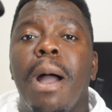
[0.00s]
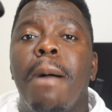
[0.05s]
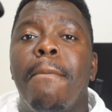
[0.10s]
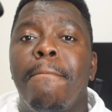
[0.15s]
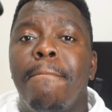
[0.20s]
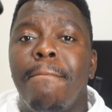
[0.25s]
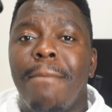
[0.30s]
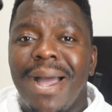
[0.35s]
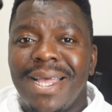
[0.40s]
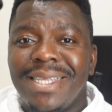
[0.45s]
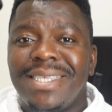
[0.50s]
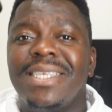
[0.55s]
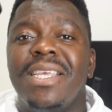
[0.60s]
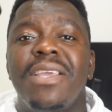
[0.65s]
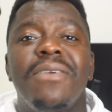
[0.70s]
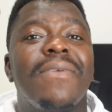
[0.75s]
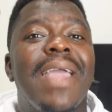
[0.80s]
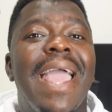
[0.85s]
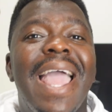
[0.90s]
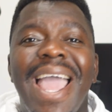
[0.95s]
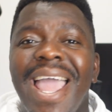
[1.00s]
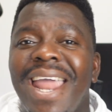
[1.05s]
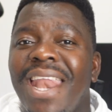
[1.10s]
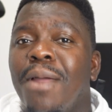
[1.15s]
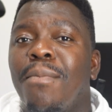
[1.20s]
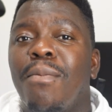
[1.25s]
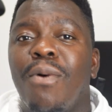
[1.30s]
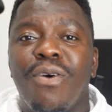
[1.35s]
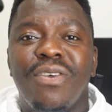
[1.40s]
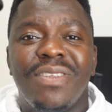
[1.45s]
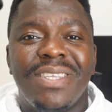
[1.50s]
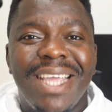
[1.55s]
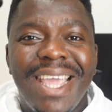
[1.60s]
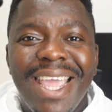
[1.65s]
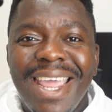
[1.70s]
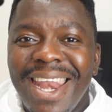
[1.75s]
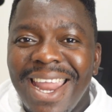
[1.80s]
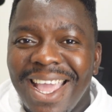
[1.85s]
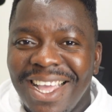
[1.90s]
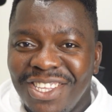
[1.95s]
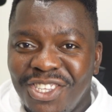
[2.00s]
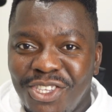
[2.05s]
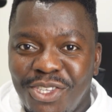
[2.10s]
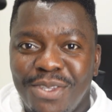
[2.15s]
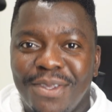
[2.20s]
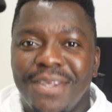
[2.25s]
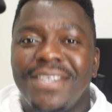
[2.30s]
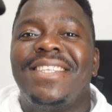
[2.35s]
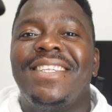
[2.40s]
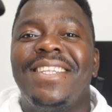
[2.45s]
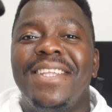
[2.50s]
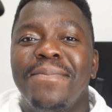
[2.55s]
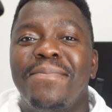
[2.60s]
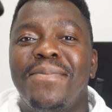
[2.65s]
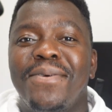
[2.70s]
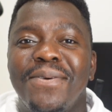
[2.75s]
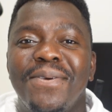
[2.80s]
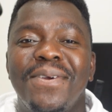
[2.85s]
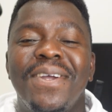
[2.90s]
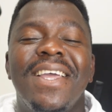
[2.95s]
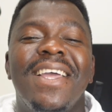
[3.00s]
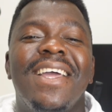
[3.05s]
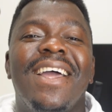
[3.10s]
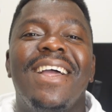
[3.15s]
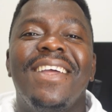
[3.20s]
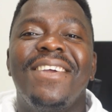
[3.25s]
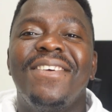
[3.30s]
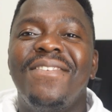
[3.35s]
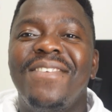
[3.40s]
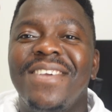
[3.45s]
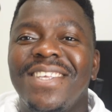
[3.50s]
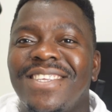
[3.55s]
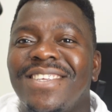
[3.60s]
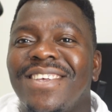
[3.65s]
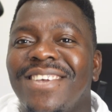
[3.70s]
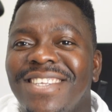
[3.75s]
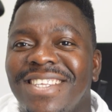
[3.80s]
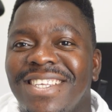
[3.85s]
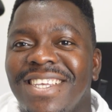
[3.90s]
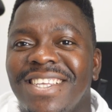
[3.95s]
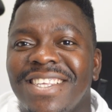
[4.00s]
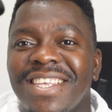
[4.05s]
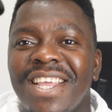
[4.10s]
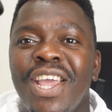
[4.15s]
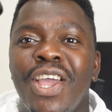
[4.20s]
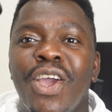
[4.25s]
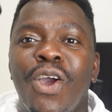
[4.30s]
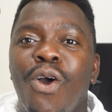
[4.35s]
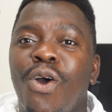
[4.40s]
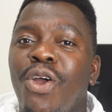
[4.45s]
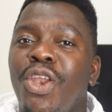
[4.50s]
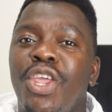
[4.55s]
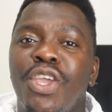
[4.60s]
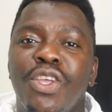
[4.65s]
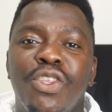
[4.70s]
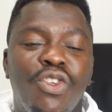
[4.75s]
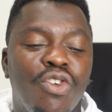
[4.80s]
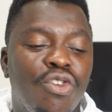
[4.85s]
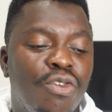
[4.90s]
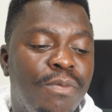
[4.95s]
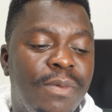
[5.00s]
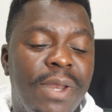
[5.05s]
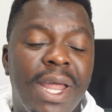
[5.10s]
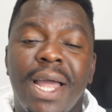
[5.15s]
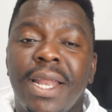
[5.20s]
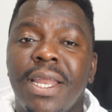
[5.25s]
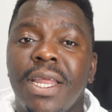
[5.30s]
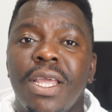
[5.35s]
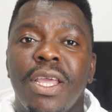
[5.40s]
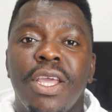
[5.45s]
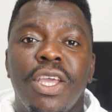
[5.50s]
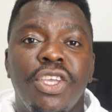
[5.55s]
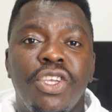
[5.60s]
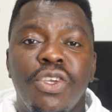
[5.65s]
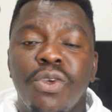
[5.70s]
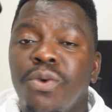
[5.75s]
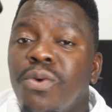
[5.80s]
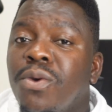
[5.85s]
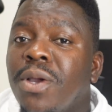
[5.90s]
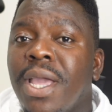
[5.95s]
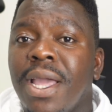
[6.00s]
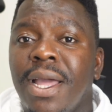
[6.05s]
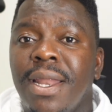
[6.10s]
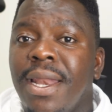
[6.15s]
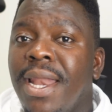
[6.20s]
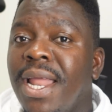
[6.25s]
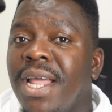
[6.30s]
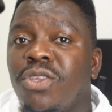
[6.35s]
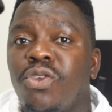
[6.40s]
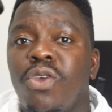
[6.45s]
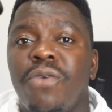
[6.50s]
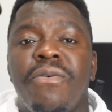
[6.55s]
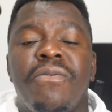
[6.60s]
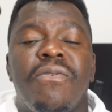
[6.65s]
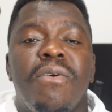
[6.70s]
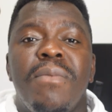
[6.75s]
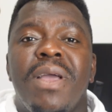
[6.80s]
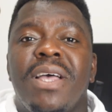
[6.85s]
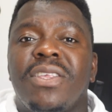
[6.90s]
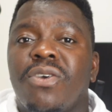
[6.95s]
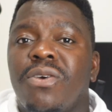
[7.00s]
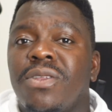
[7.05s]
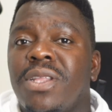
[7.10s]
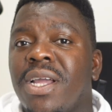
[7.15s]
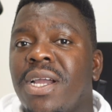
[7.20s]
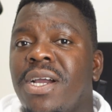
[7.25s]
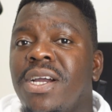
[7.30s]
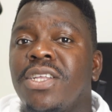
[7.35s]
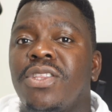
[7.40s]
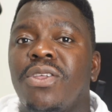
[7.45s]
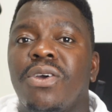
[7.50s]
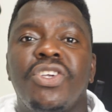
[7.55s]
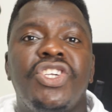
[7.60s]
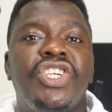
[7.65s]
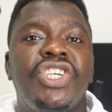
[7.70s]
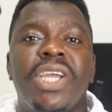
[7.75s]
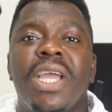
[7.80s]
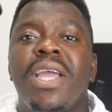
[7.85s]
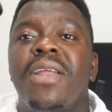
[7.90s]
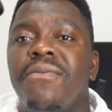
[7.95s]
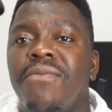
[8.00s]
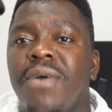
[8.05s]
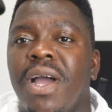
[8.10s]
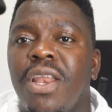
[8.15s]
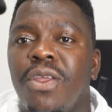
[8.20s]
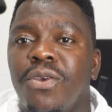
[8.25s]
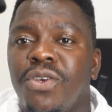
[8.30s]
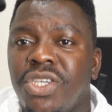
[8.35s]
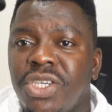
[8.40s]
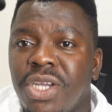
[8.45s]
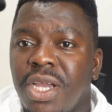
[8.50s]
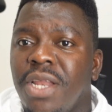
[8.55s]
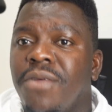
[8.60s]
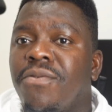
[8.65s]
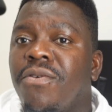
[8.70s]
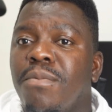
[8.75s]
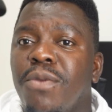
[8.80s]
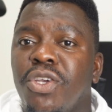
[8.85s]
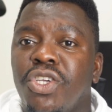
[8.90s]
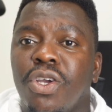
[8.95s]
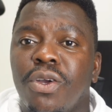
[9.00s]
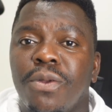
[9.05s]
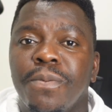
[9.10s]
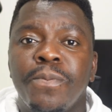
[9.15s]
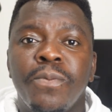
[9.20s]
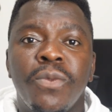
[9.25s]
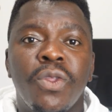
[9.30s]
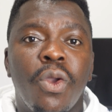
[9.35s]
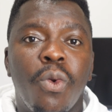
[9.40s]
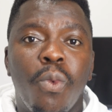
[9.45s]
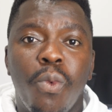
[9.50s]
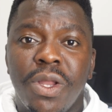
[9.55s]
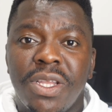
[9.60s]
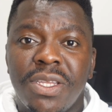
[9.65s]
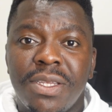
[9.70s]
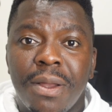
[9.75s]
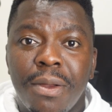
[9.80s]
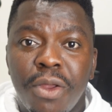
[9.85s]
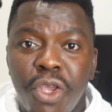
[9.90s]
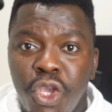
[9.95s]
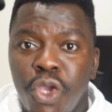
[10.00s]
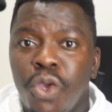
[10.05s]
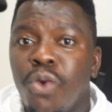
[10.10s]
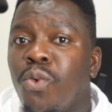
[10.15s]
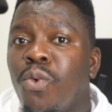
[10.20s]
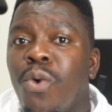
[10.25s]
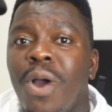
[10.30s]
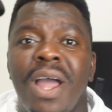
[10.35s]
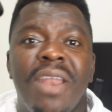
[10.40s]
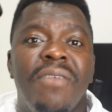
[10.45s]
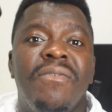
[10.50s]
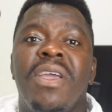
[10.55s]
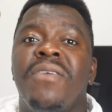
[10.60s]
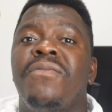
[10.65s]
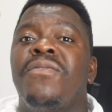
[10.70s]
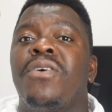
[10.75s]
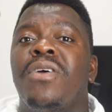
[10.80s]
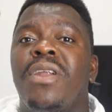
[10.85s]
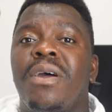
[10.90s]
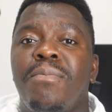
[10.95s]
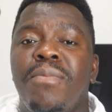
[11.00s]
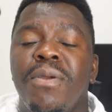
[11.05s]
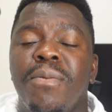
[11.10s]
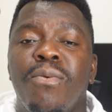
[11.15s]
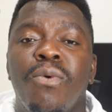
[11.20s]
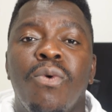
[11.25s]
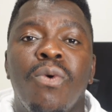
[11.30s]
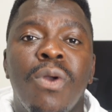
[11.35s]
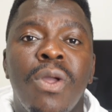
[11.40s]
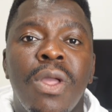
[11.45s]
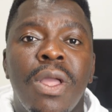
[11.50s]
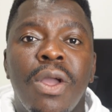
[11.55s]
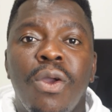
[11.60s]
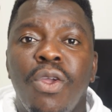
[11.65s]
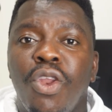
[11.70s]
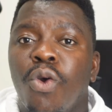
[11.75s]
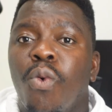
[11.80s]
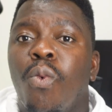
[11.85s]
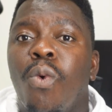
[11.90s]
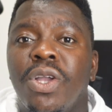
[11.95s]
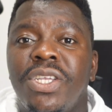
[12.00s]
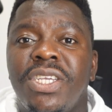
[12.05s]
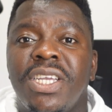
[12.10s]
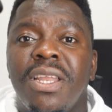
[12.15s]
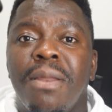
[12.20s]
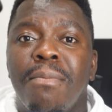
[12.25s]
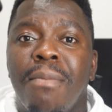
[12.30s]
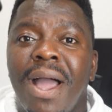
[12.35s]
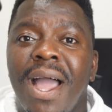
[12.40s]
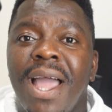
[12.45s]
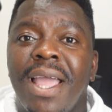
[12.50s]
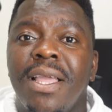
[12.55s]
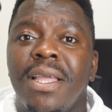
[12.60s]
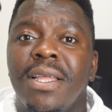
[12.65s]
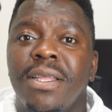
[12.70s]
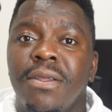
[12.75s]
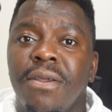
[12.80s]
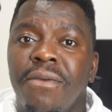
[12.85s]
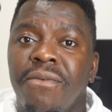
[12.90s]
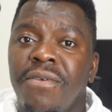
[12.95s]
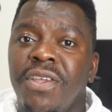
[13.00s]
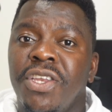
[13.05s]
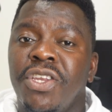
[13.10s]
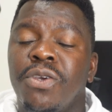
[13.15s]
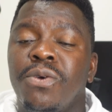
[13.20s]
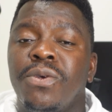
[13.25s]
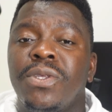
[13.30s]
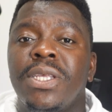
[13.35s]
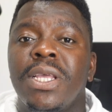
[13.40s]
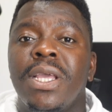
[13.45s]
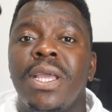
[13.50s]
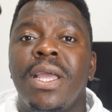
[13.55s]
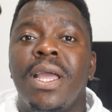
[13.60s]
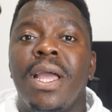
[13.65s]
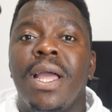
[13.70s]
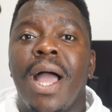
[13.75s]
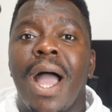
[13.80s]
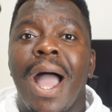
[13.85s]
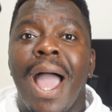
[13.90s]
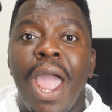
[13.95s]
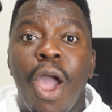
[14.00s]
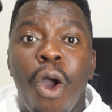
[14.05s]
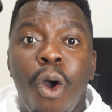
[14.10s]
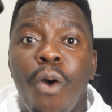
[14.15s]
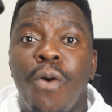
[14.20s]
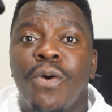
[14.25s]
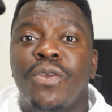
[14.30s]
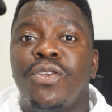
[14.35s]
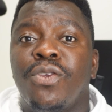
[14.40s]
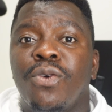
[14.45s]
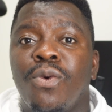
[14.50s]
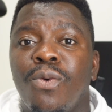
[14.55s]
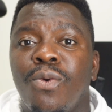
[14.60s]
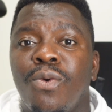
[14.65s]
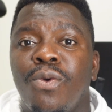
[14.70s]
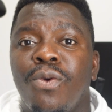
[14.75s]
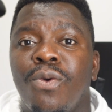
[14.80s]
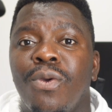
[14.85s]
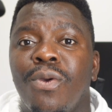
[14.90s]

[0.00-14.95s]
massive, enormous, inexhaustible resources on YouTube that you can learn. So even for me as content creator, sharing value, sharing information with you and every other people, you know, watching my videos, I also